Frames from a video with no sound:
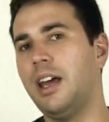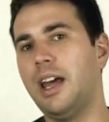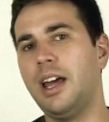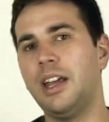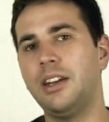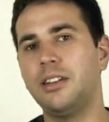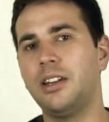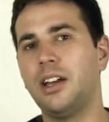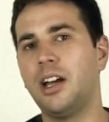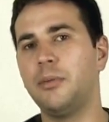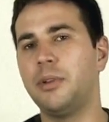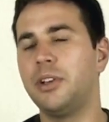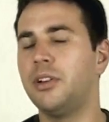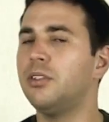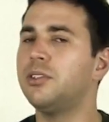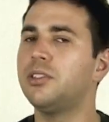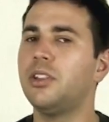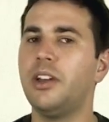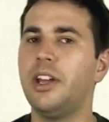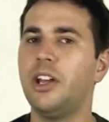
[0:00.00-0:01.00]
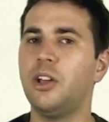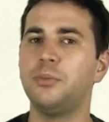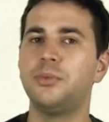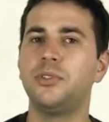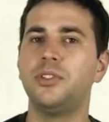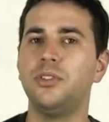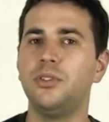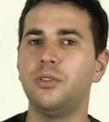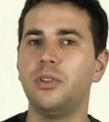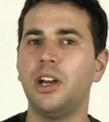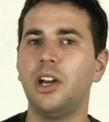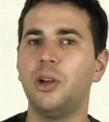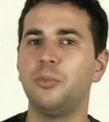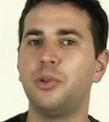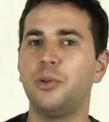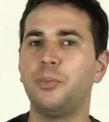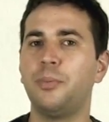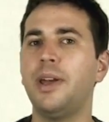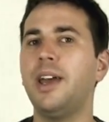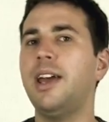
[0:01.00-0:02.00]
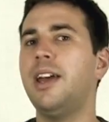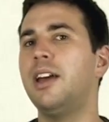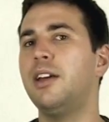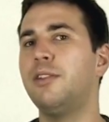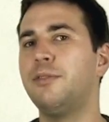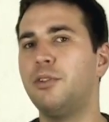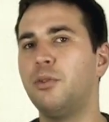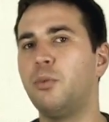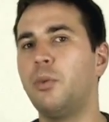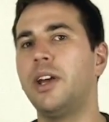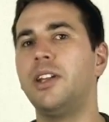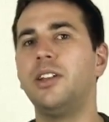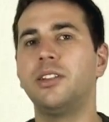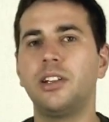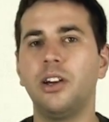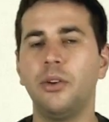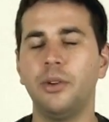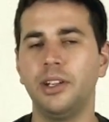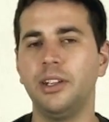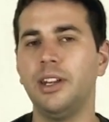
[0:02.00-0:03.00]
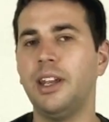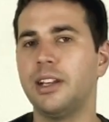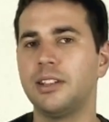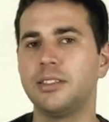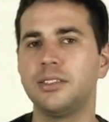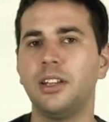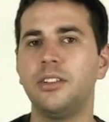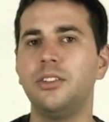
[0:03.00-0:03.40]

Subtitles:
And it also helps you prepare for where you're going next.